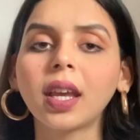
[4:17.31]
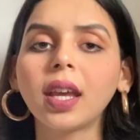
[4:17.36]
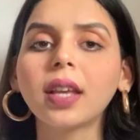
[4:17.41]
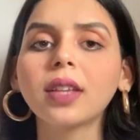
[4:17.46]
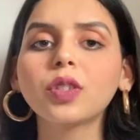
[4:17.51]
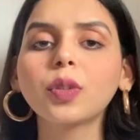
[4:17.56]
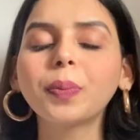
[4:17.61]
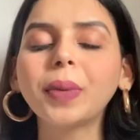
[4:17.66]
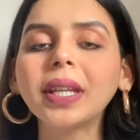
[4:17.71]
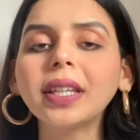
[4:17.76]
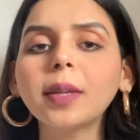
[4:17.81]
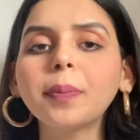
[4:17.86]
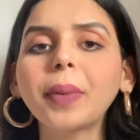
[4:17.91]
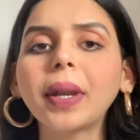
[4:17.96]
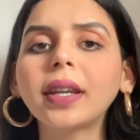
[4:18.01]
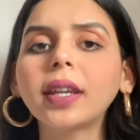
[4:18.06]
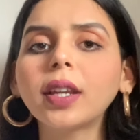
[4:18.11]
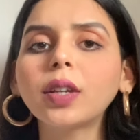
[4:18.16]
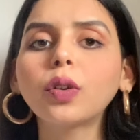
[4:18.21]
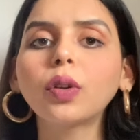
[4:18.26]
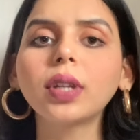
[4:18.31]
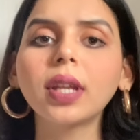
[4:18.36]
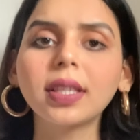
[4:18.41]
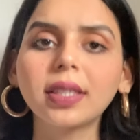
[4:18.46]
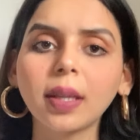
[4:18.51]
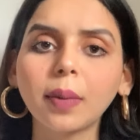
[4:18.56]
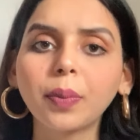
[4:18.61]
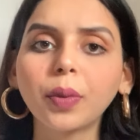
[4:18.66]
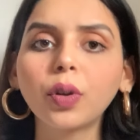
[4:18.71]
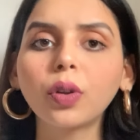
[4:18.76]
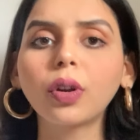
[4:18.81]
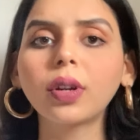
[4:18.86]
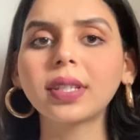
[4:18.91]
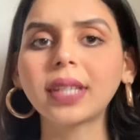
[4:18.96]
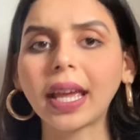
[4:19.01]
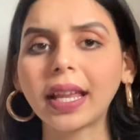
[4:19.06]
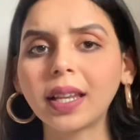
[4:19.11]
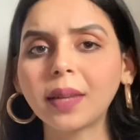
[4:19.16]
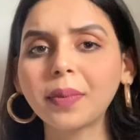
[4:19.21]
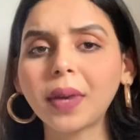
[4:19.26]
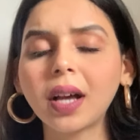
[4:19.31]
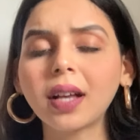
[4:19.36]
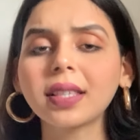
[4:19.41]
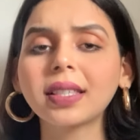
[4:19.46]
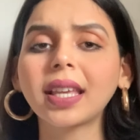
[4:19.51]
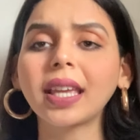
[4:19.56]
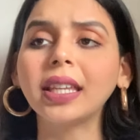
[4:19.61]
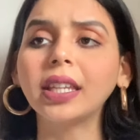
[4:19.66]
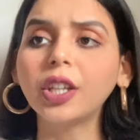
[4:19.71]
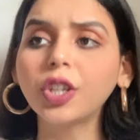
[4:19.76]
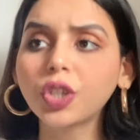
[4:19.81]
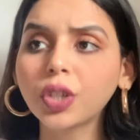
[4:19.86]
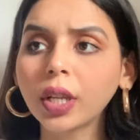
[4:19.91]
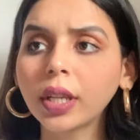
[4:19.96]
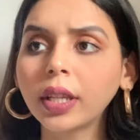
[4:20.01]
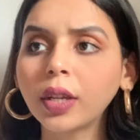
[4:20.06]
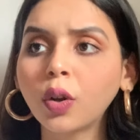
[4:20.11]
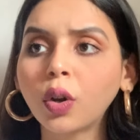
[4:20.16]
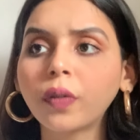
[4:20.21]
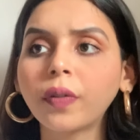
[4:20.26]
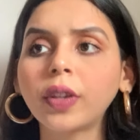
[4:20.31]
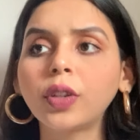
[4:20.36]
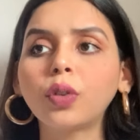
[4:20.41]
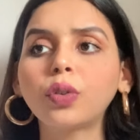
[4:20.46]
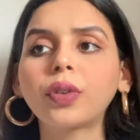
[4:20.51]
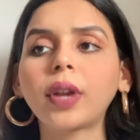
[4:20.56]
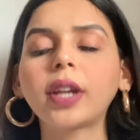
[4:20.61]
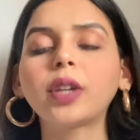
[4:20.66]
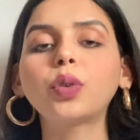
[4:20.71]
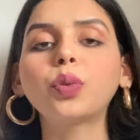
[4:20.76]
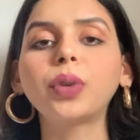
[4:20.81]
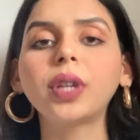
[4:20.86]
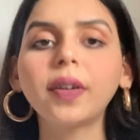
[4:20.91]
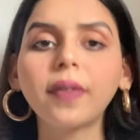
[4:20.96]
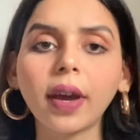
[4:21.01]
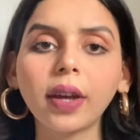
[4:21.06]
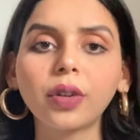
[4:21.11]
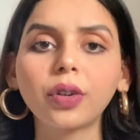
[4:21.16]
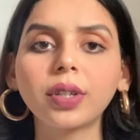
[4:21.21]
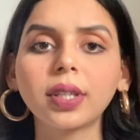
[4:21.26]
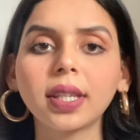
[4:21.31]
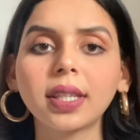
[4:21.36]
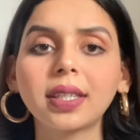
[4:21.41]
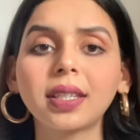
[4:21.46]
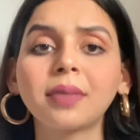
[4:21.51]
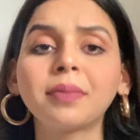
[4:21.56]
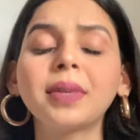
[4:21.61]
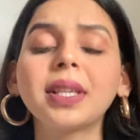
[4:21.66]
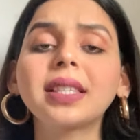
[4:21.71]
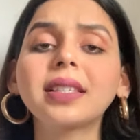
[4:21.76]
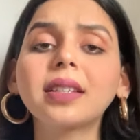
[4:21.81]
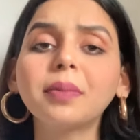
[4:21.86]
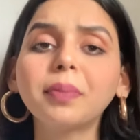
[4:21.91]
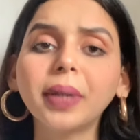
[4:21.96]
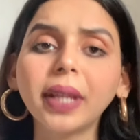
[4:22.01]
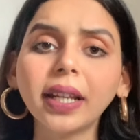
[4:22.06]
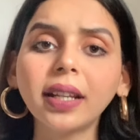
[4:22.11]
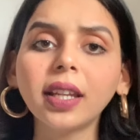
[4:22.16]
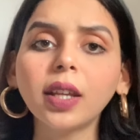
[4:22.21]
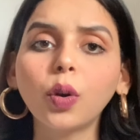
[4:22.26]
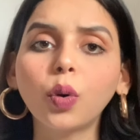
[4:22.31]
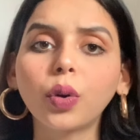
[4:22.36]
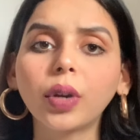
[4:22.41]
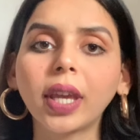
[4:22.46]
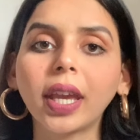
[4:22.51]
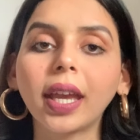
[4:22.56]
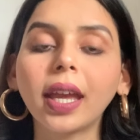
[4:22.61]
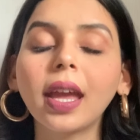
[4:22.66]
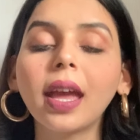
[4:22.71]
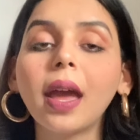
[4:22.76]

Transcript: So being dependent on isabgol or xylem husk initially, or when you're trying to rewire your system, is completely okay.